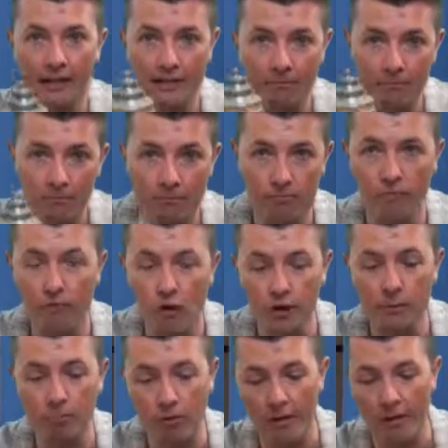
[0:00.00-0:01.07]
Like,
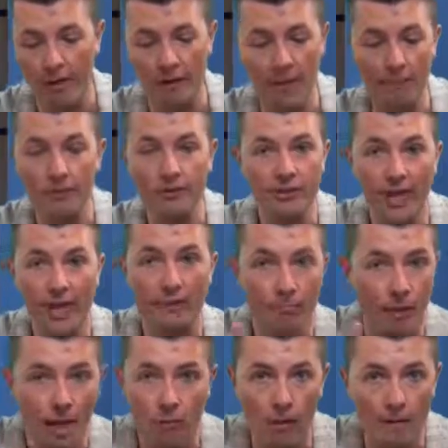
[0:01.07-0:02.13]
first product, now I'm not saying,
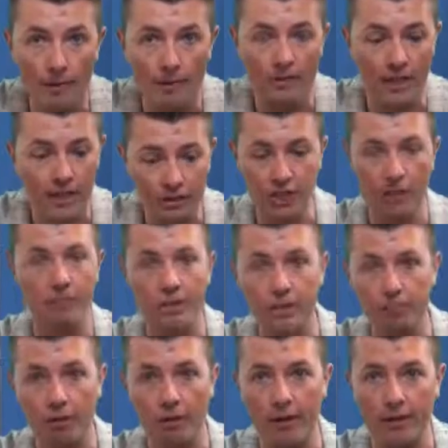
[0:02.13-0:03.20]
by the way, I'm not saying jump on
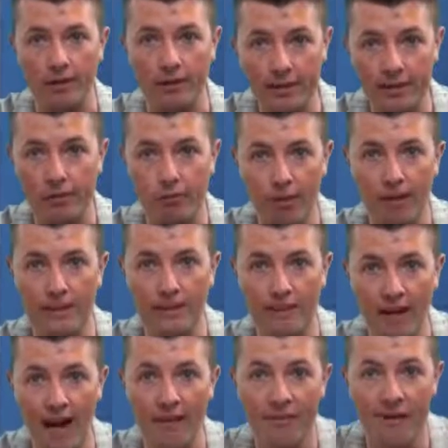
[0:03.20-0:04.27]
these products. These products
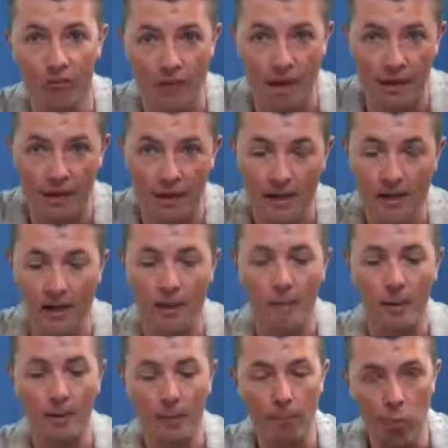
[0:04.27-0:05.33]
have had their run.
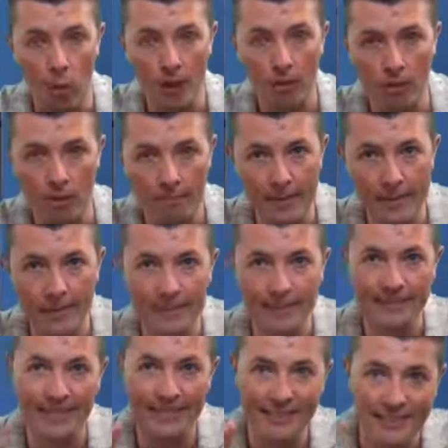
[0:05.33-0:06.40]
But the point I want to make
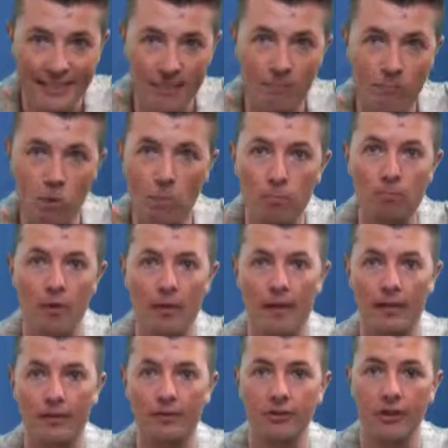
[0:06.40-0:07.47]
is they're simple
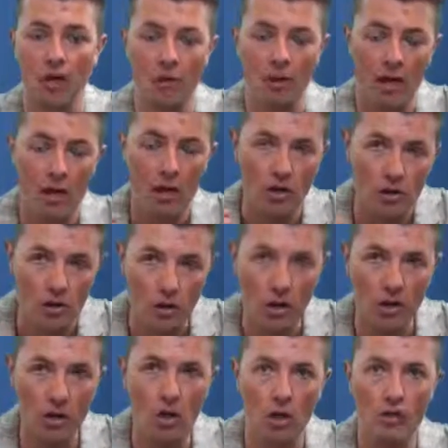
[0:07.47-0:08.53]
products, so
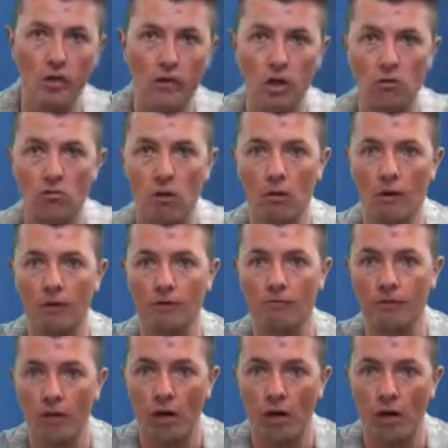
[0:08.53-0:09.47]
not a lot can go wrong with them.